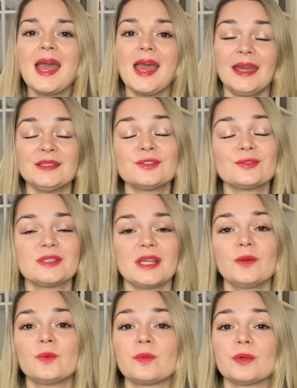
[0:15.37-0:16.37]
And
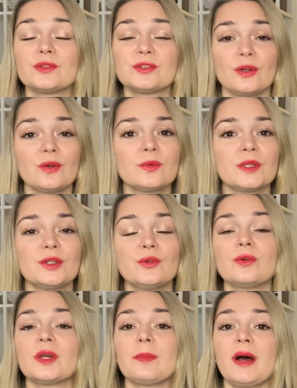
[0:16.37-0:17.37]
today we will talk with
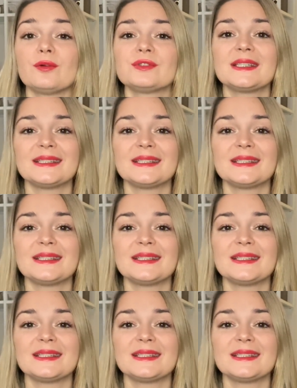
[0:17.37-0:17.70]
you about